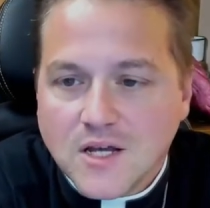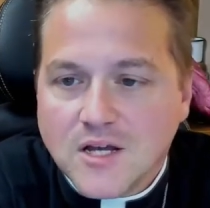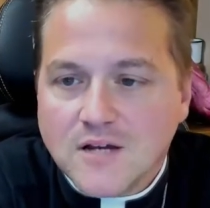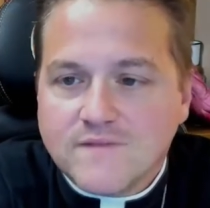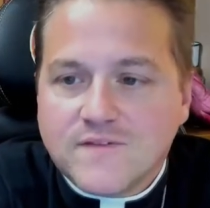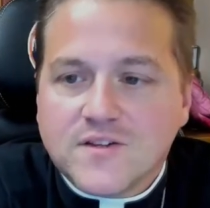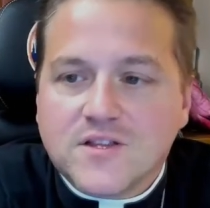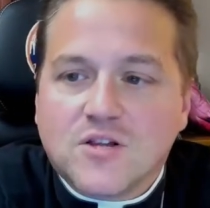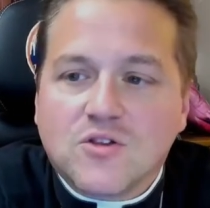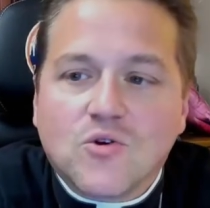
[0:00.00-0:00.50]

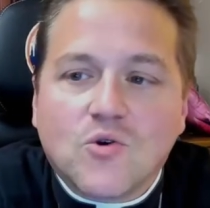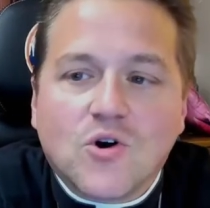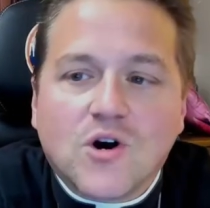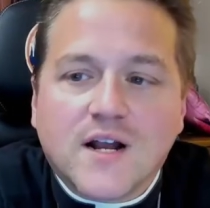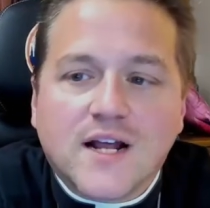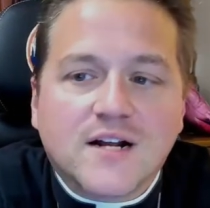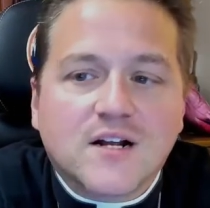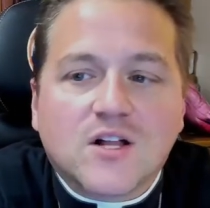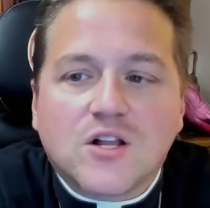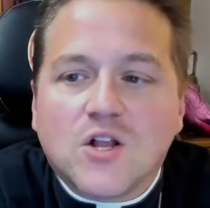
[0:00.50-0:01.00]
For the Lord
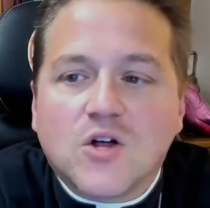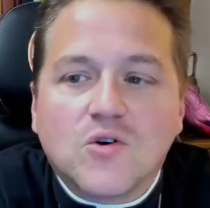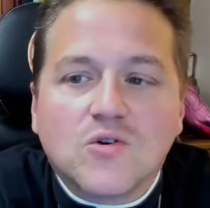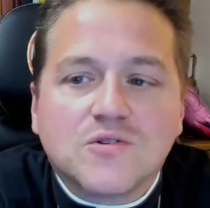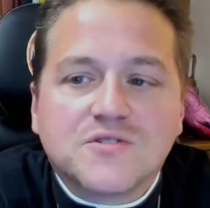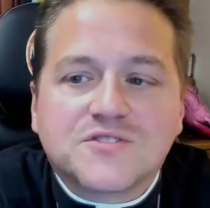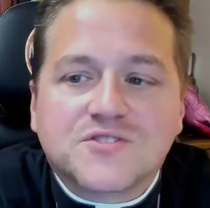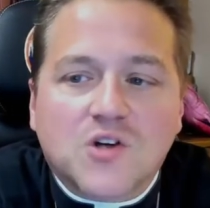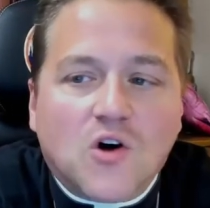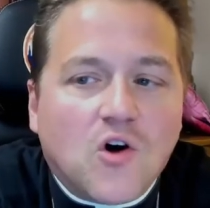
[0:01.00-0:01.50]
had
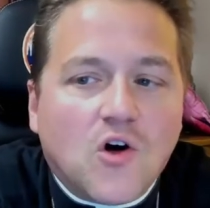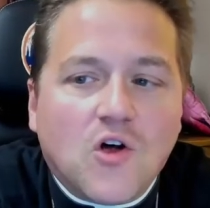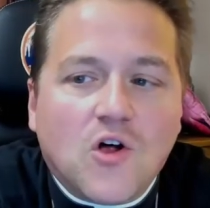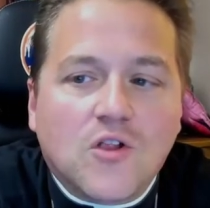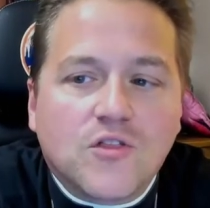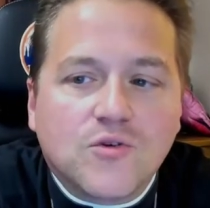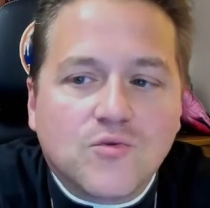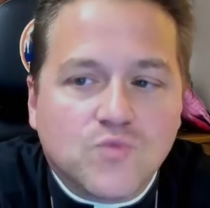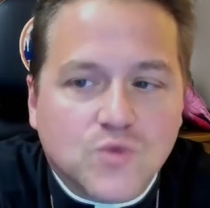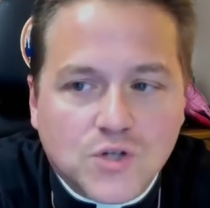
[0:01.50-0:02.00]
closed all
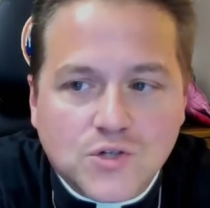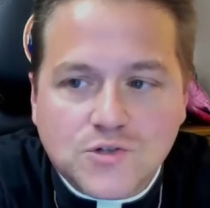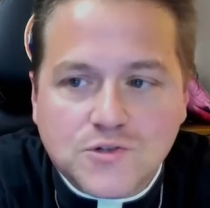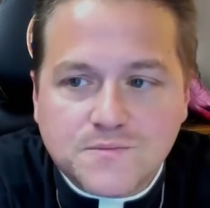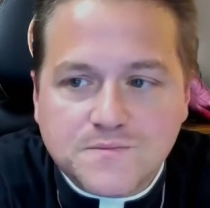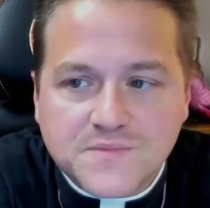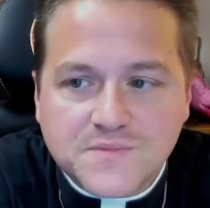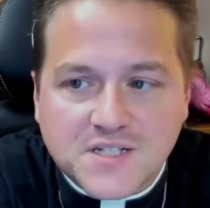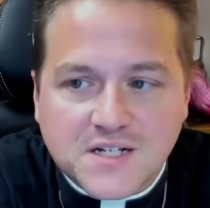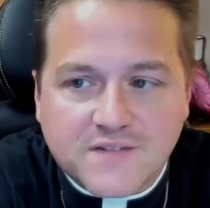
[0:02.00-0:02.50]
the
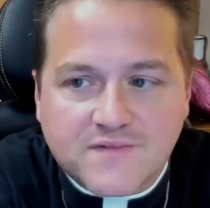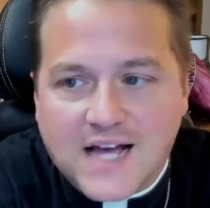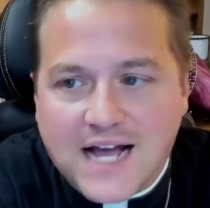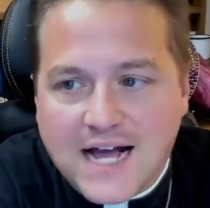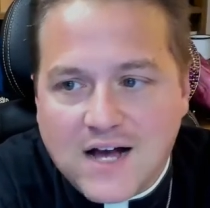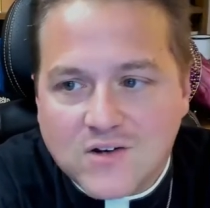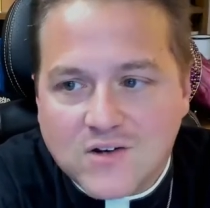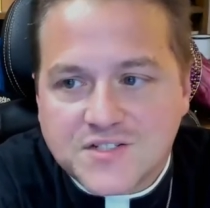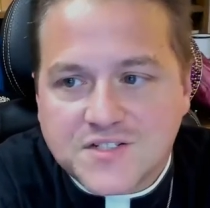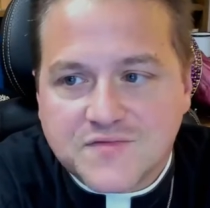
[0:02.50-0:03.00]
wombs of the
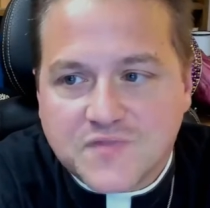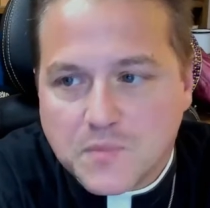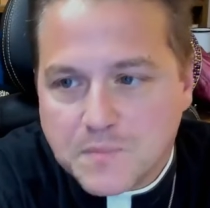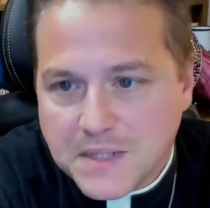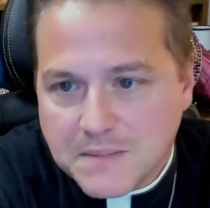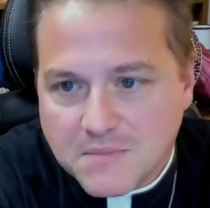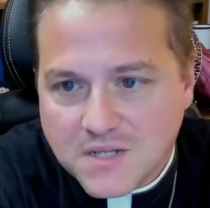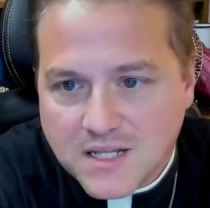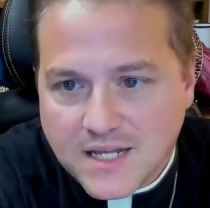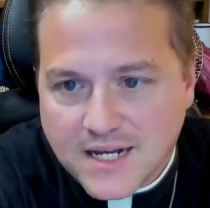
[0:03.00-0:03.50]
house of
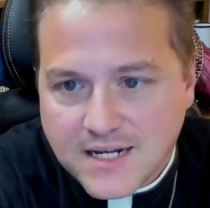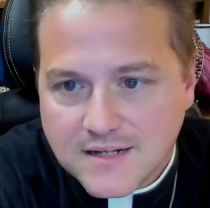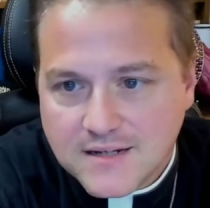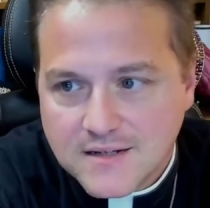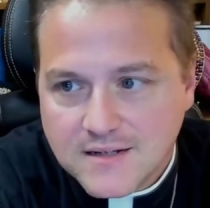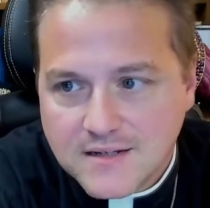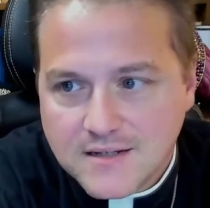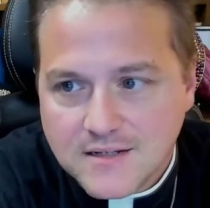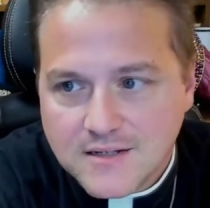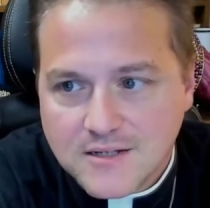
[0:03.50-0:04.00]
Abimelech
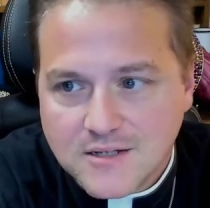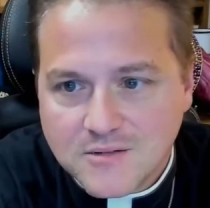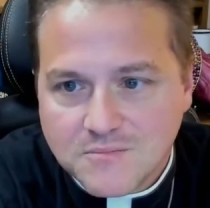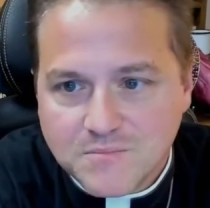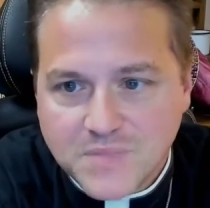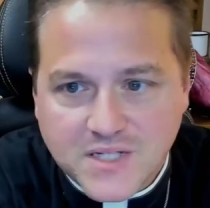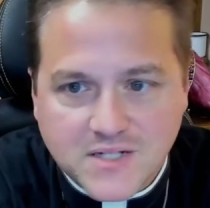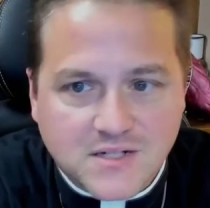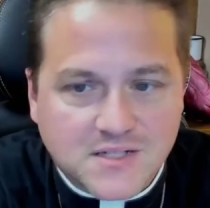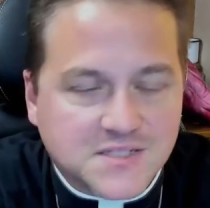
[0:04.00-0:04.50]

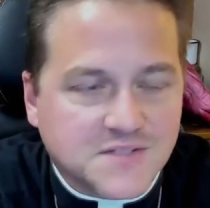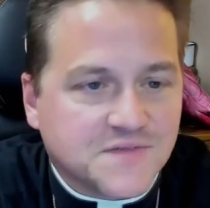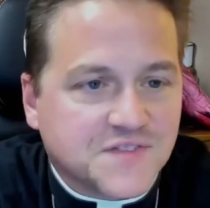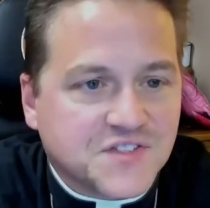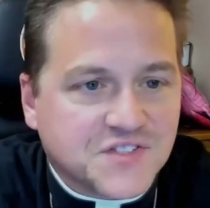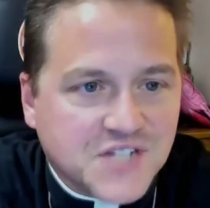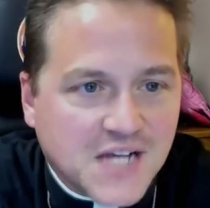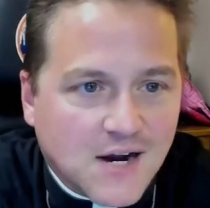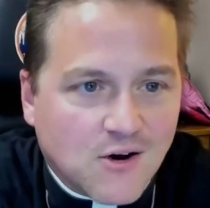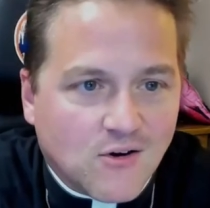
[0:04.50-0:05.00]
because of
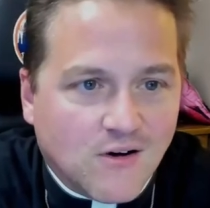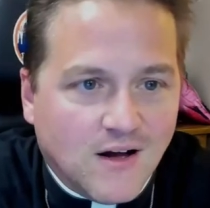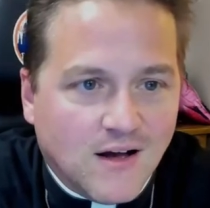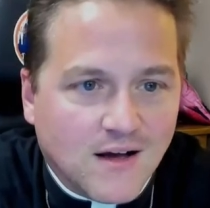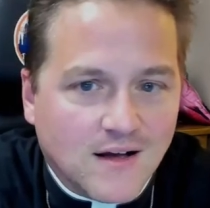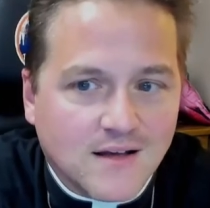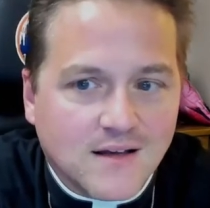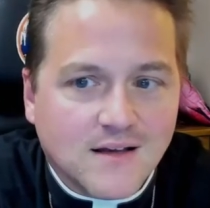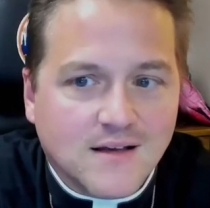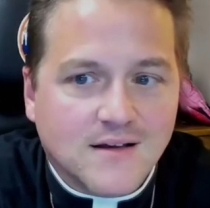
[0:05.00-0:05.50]
Sarah,
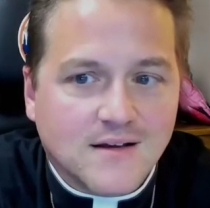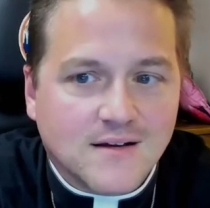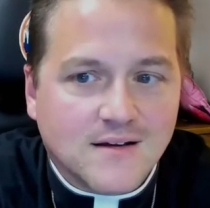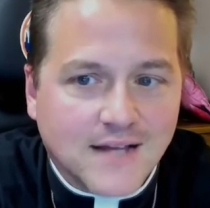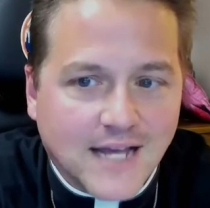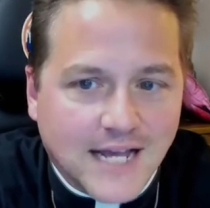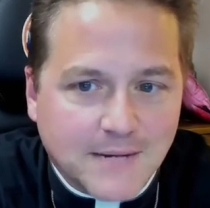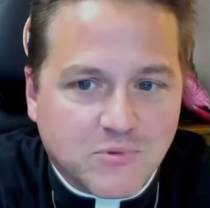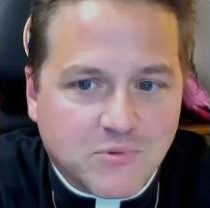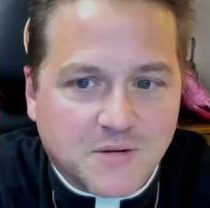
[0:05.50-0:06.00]

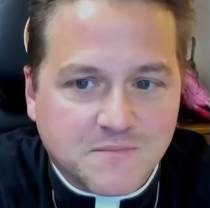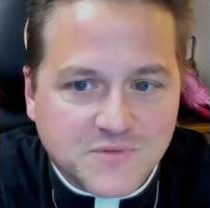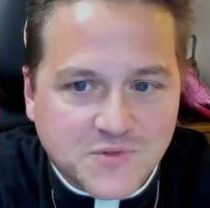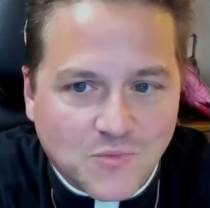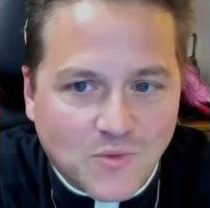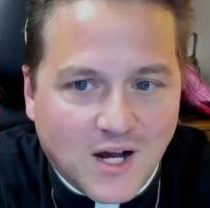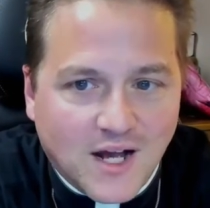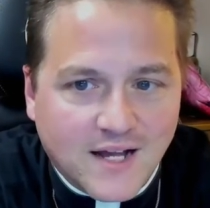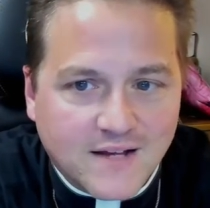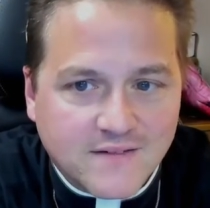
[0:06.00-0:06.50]
Abram's wife.